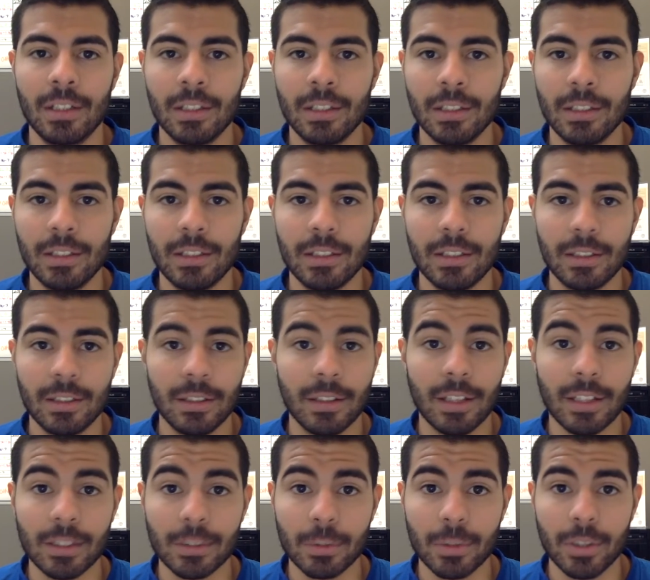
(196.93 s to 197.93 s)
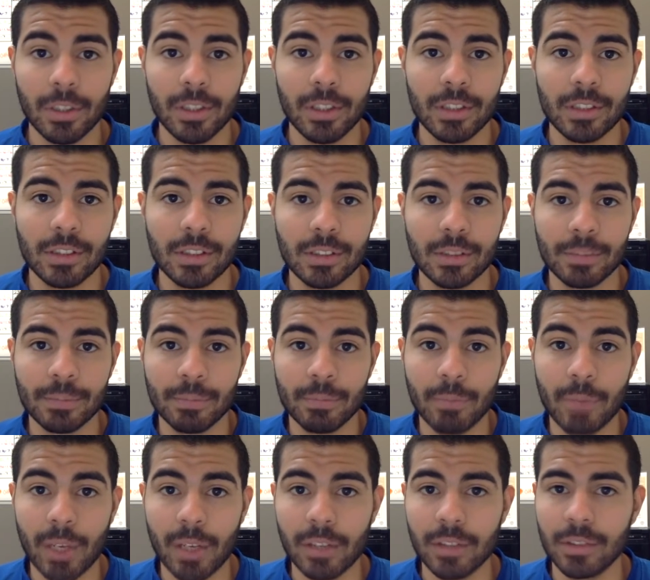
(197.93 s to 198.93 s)
and that's why it's
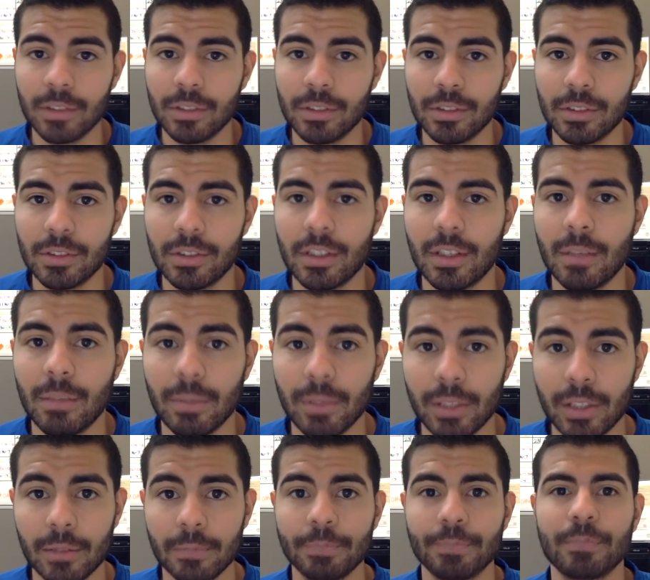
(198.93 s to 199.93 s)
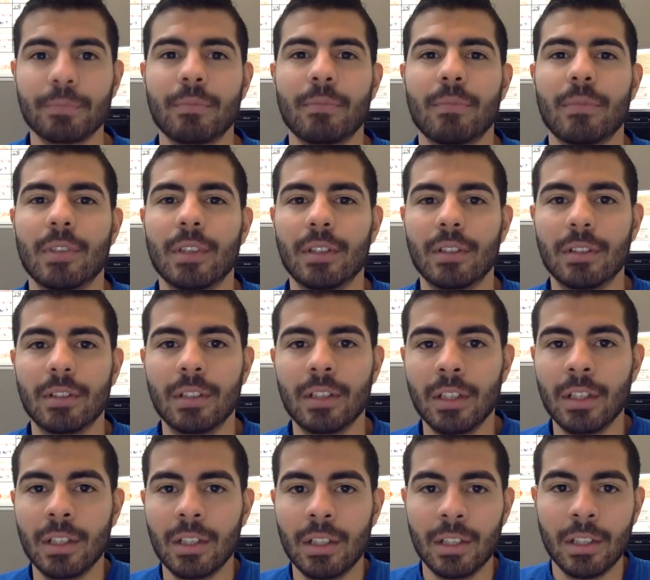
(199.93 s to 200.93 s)
better to use a template.
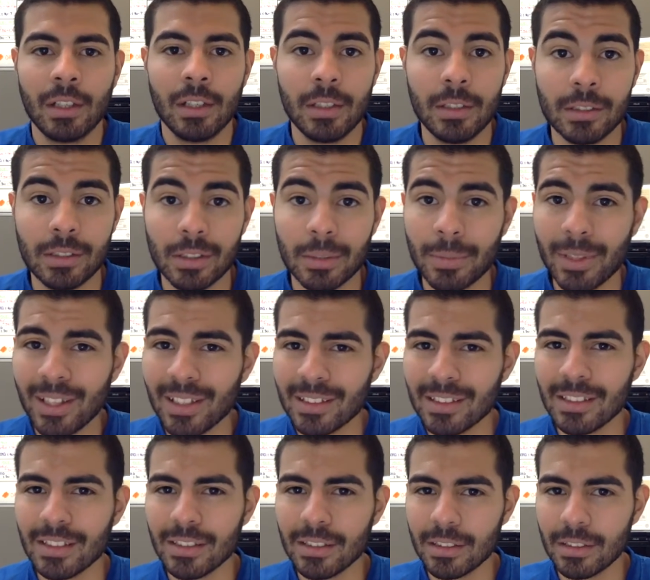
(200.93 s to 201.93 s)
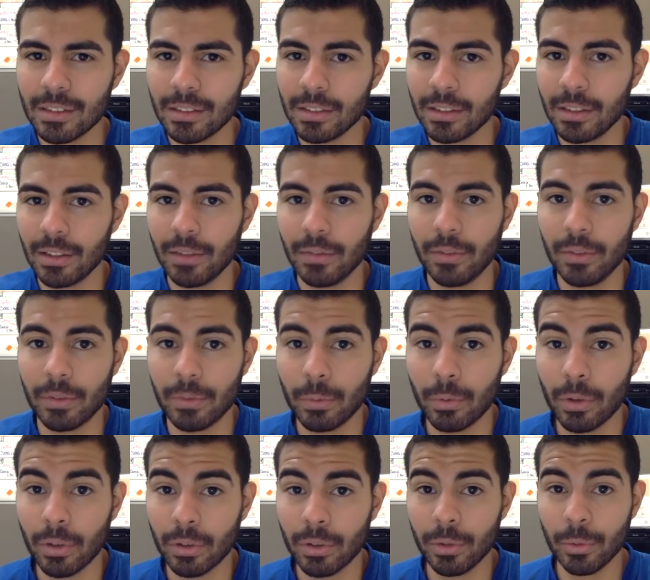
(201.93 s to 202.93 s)
In some cases, if you're
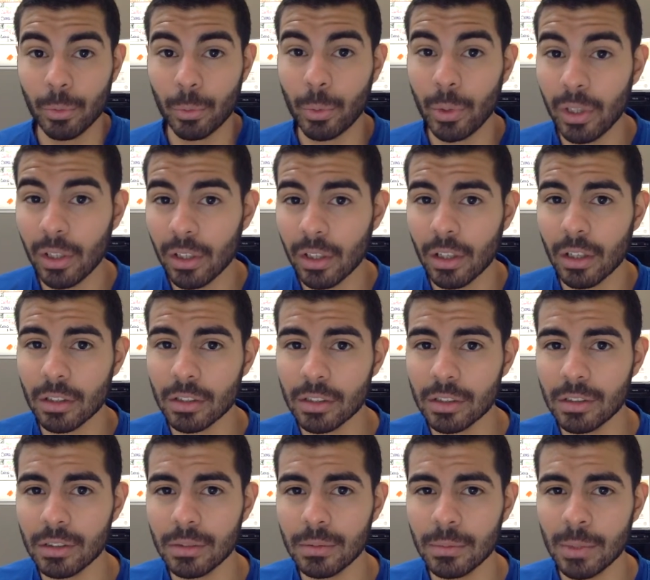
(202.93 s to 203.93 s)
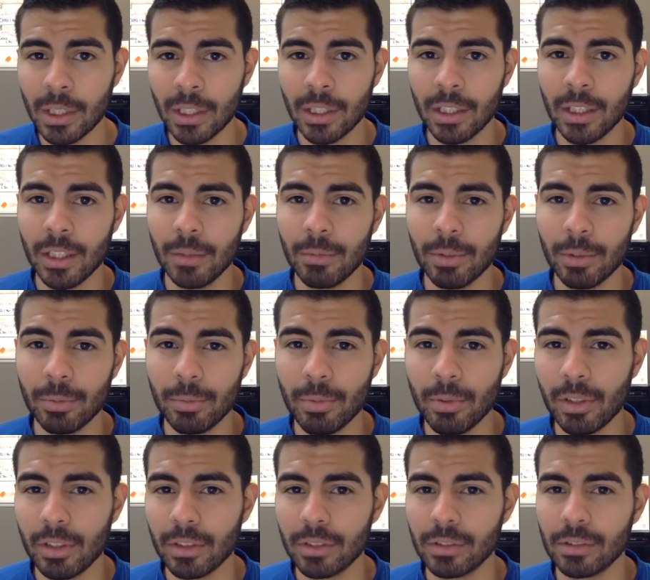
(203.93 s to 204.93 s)
going really custom, it might be
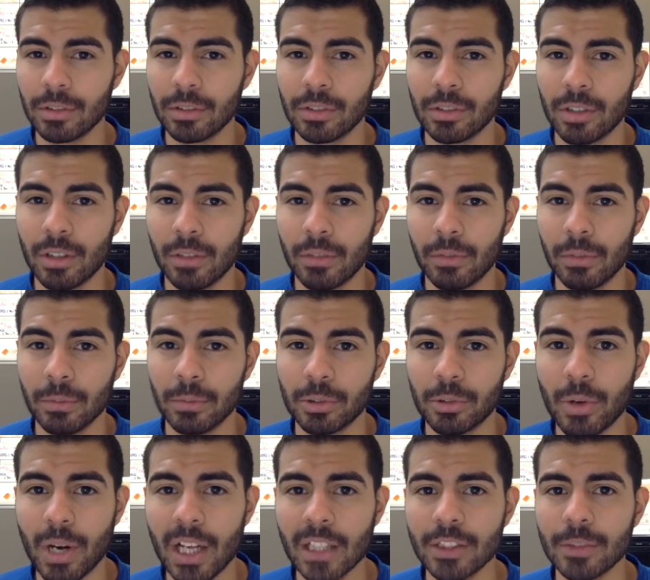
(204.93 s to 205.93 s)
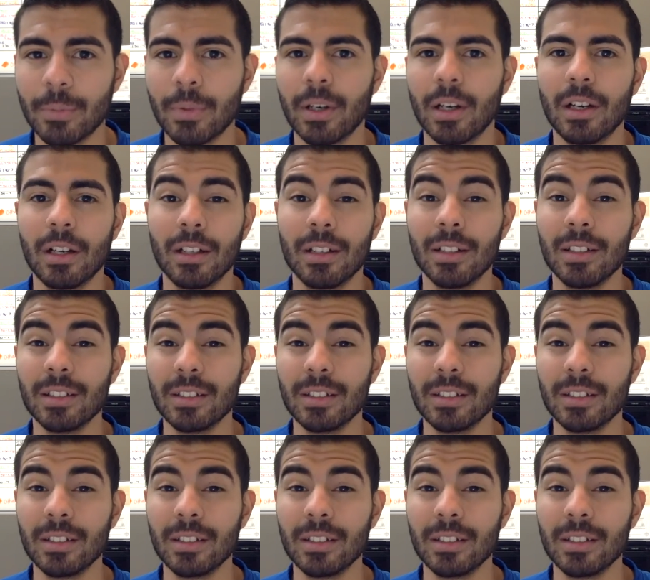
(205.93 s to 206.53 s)
better to start from scratch, but